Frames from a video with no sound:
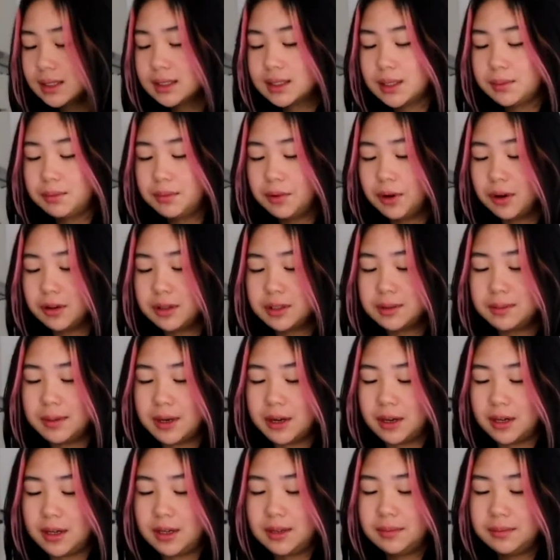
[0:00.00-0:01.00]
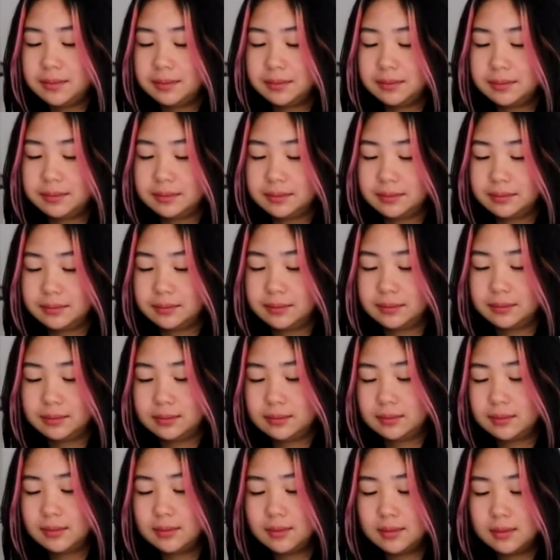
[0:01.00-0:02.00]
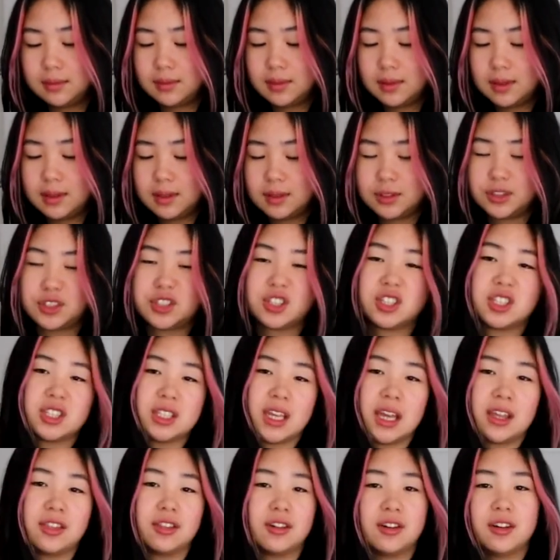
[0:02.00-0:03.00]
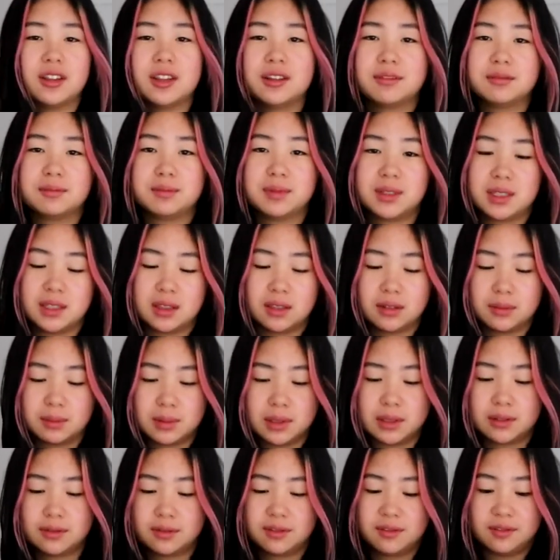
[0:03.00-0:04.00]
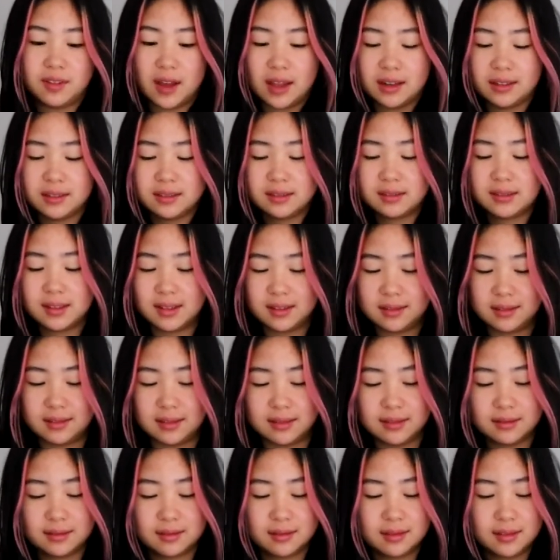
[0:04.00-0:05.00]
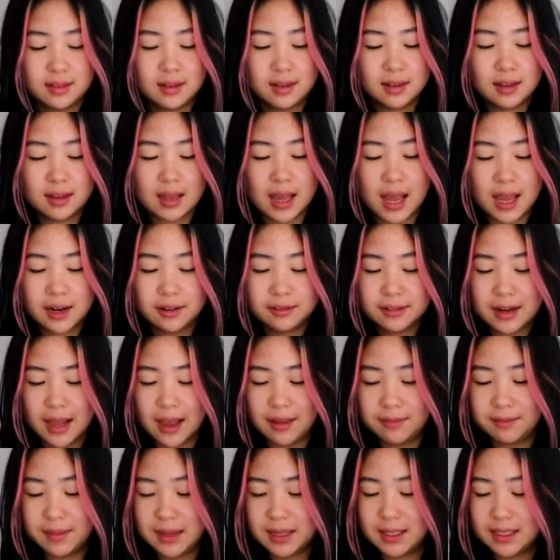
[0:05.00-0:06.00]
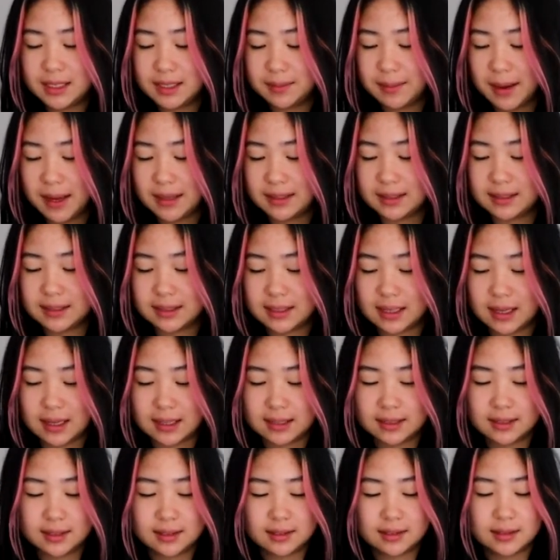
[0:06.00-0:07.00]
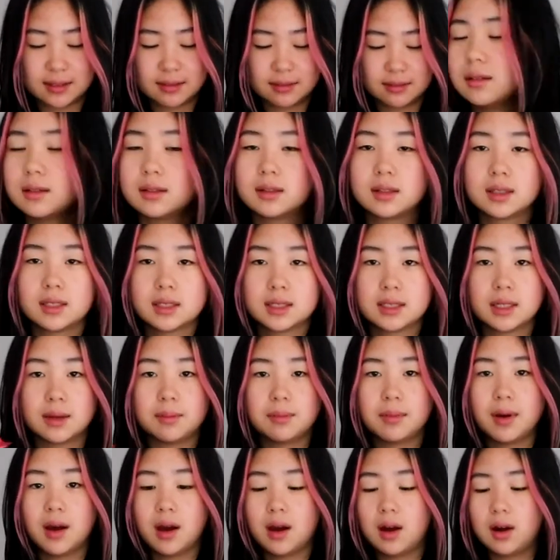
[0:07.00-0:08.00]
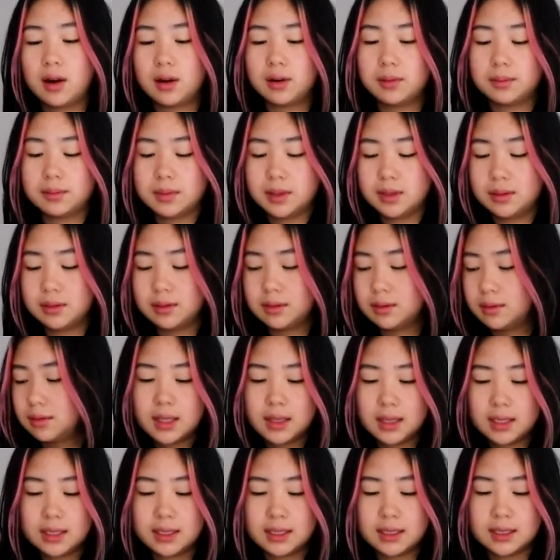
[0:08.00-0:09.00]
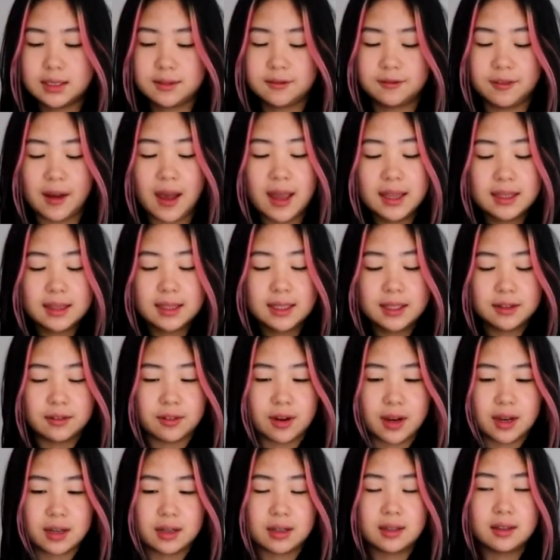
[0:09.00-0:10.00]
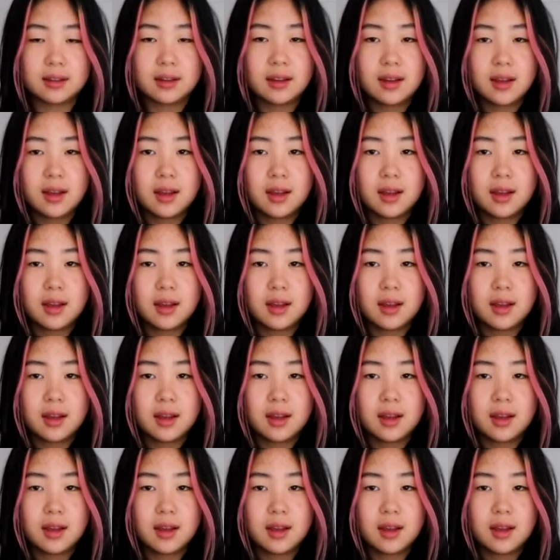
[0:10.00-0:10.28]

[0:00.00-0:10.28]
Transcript: some rosemary. Just because I thought it would be a little bit fun. I don't know. I don't have many spices, guys. Some parm. This is finely grated